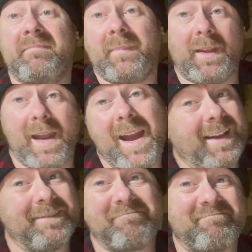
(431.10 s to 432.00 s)
Yeah.
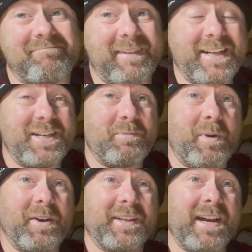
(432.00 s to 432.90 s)
Made a new
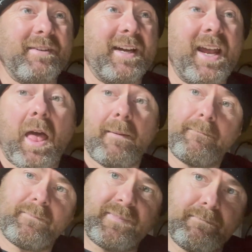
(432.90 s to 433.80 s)
pond cover.
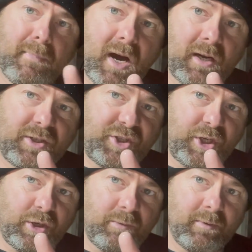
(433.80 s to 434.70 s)
Mark
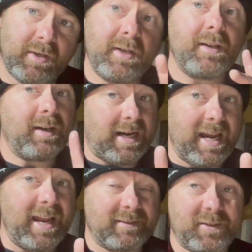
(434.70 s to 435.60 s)
II. I
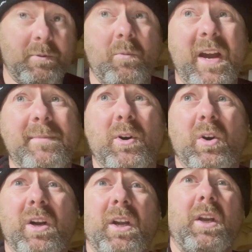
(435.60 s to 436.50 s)
like this one way more.
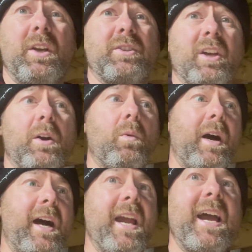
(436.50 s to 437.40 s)
So
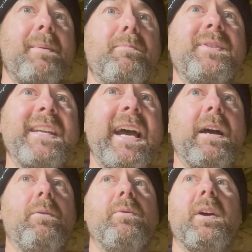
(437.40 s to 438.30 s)
I am
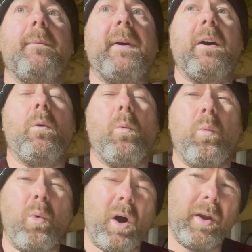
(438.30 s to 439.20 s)
down about
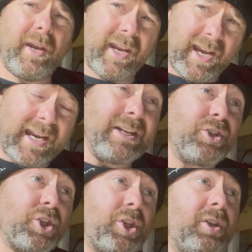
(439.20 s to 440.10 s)
1
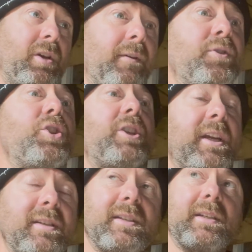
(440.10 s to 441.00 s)
inch of
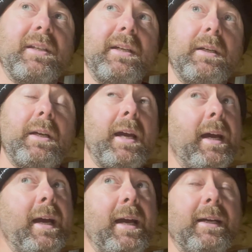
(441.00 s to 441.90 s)
sheet
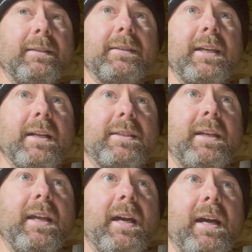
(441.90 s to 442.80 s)
gutting.
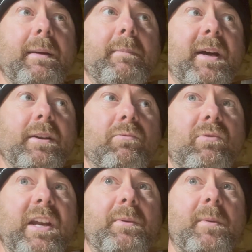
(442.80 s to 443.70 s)
I don't
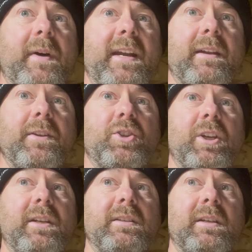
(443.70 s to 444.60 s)
really want to buy another
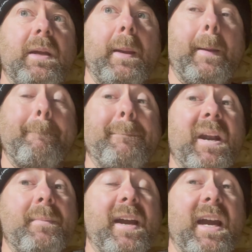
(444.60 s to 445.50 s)
sheet, but I
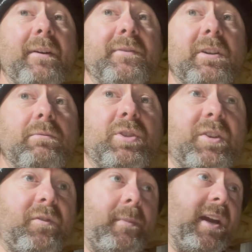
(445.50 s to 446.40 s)
might have to just for my